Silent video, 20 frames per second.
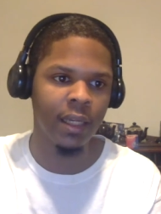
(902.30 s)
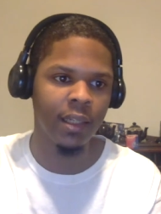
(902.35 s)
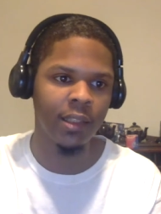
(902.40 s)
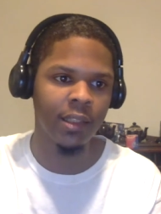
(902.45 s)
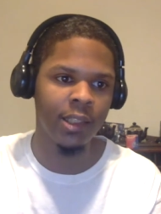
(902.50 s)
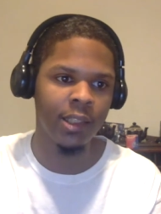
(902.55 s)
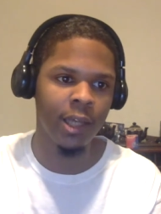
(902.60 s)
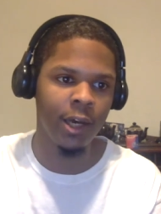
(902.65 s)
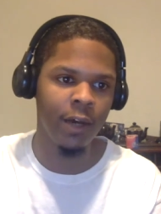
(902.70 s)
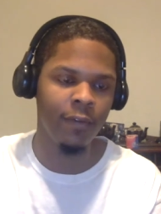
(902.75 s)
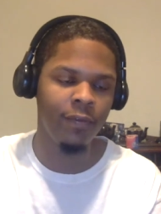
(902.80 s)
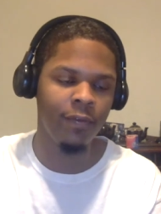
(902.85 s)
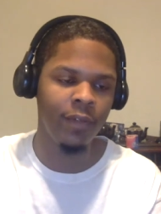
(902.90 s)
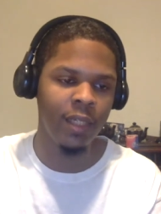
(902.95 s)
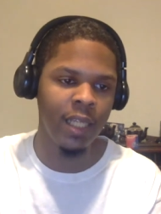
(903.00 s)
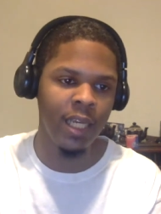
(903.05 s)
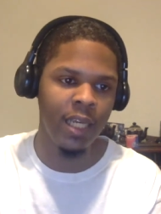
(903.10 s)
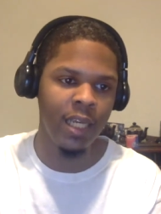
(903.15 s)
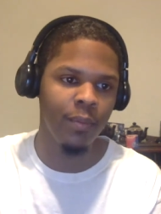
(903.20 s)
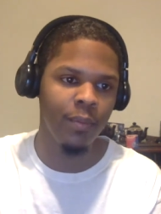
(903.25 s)
a tough,
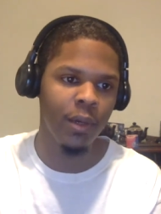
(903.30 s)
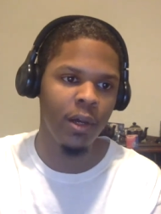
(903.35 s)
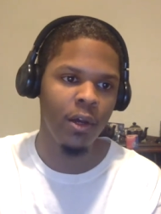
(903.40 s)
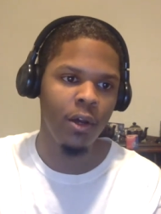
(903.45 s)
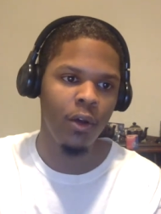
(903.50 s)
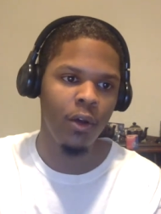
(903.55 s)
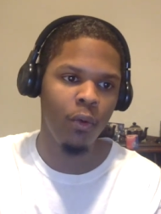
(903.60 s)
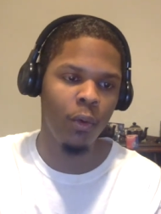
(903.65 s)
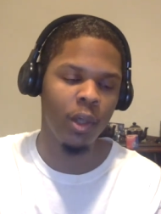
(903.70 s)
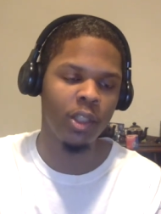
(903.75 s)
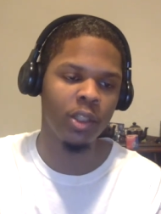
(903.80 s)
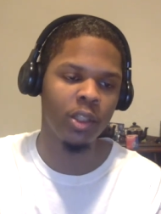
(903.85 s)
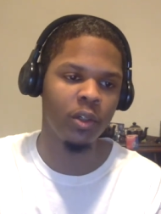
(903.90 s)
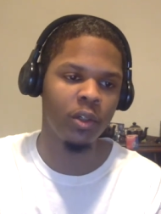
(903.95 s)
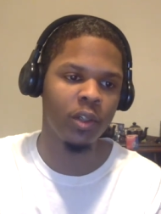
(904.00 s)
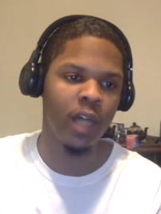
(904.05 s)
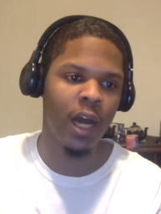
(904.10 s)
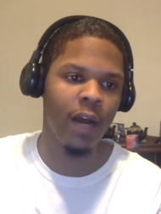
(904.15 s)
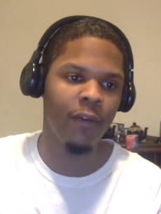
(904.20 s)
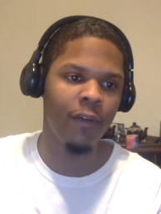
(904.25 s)
deep Western
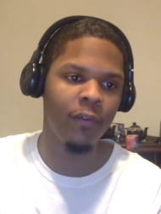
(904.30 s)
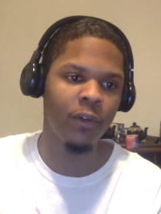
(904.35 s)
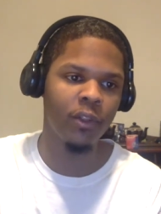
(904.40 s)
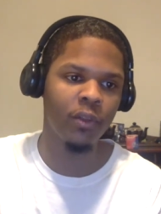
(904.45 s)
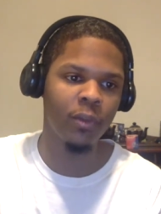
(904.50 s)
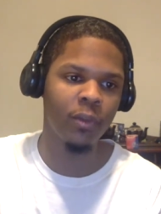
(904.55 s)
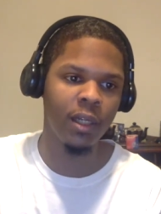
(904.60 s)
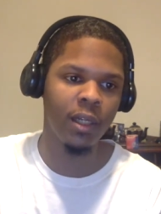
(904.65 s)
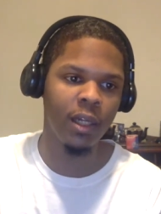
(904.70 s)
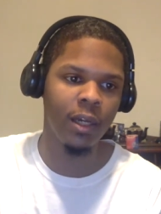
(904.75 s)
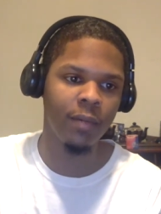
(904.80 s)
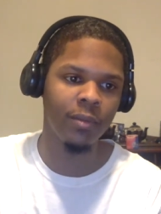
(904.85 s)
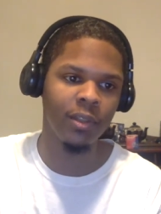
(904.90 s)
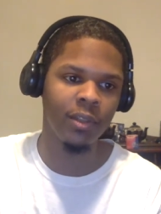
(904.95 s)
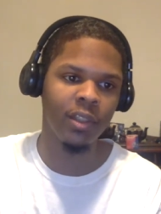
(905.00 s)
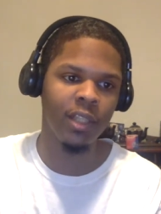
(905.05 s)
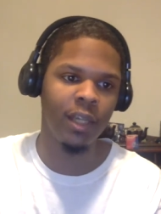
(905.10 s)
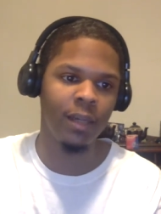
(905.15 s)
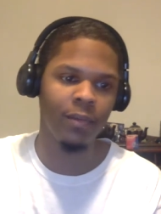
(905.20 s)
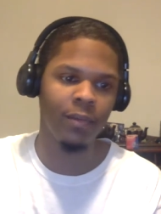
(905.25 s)
Conference when it comes to
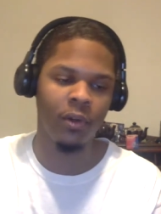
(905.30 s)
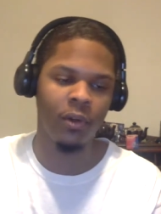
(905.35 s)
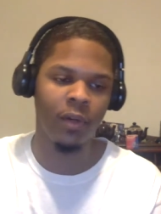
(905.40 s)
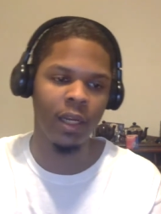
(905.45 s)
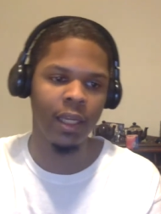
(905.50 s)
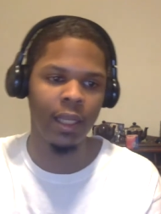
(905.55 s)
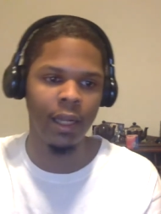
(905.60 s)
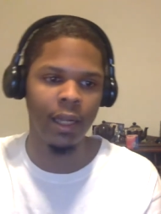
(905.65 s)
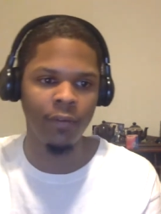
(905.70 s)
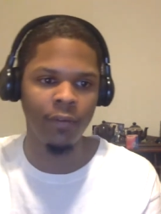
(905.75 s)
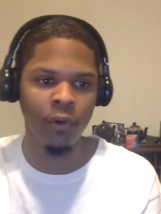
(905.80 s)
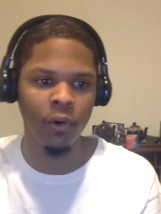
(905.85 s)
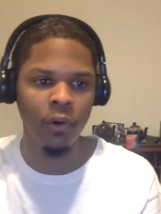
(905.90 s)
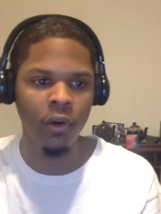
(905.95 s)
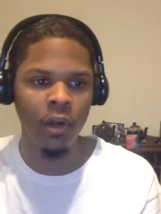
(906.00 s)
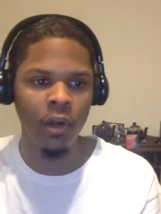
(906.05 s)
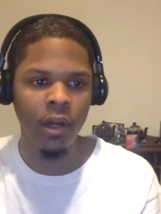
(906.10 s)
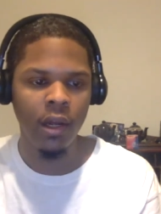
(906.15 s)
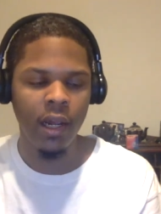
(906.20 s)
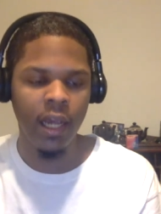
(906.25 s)
teams on their
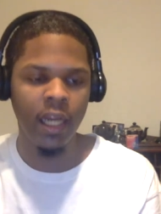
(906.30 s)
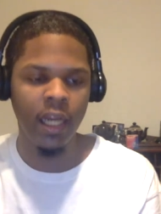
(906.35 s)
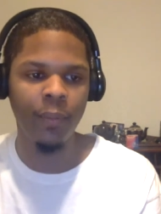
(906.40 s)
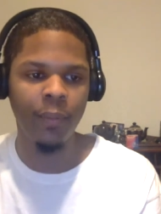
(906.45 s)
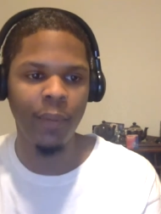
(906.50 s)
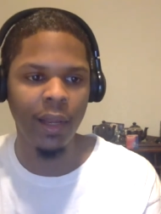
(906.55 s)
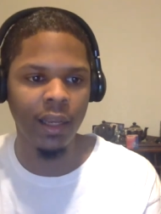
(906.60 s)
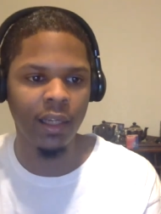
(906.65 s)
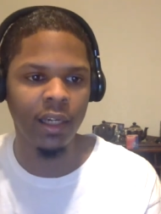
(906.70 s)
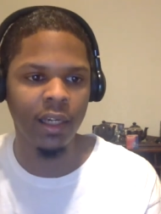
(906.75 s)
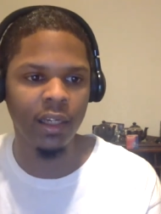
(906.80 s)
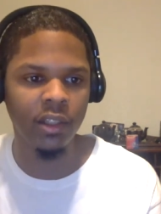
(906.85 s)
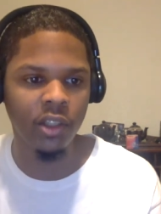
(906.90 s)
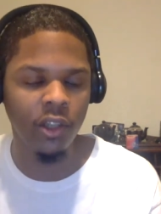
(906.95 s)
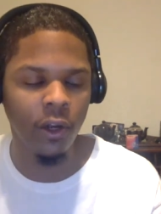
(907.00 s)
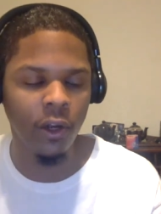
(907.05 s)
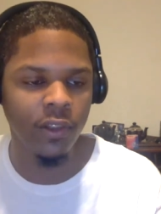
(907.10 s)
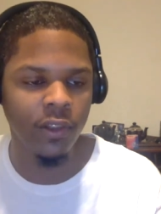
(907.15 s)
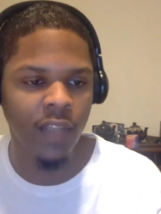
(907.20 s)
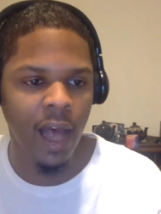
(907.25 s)
level. And the Pelicans,
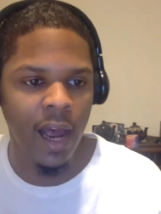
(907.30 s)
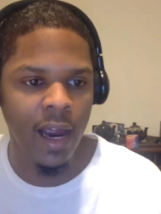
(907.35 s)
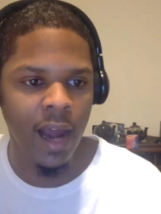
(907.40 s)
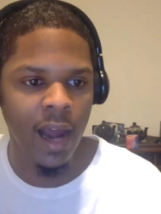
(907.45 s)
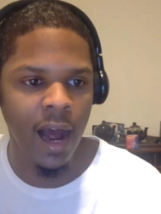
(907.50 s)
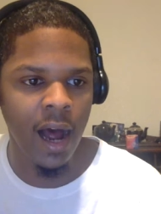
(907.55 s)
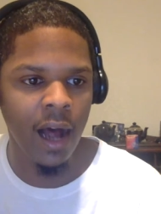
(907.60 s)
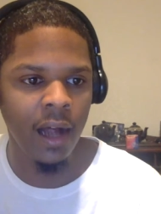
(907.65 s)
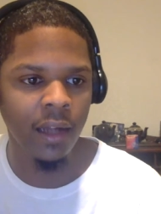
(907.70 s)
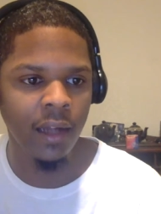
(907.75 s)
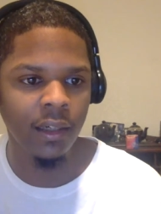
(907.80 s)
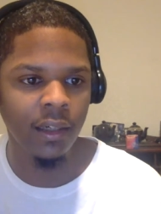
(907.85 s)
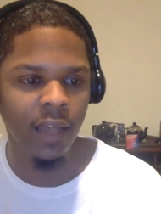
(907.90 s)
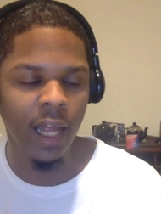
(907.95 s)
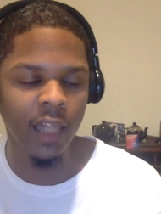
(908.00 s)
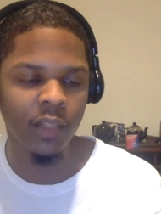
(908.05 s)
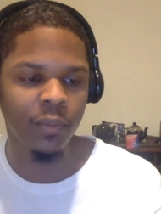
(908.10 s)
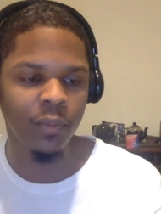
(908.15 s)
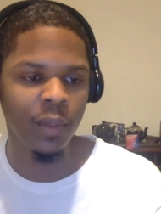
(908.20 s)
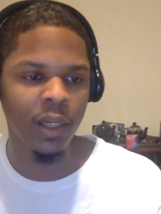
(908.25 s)
no Zion,
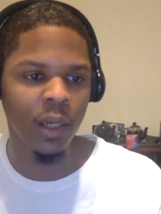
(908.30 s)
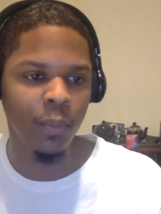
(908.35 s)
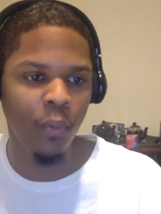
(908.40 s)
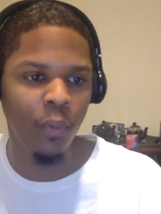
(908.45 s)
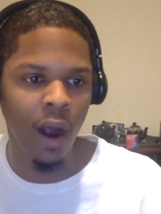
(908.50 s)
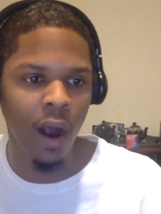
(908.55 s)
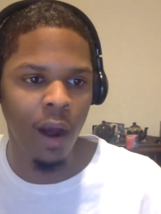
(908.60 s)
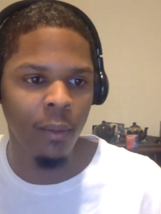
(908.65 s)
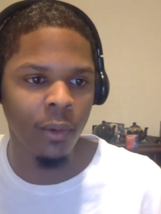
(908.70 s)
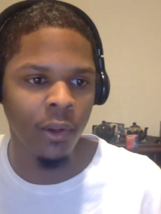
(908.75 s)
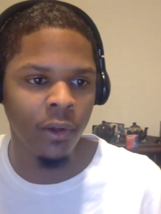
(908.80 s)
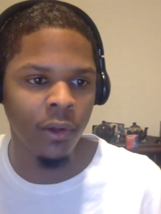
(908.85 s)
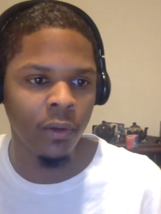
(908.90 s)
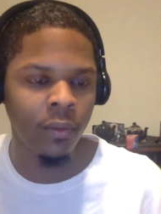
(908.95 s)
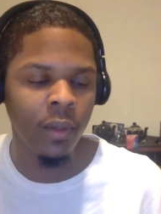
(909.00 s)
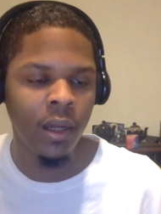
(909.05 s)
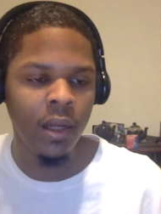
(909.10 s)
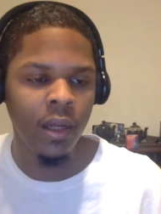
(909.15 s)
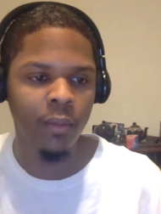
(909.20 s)
that's been a problem.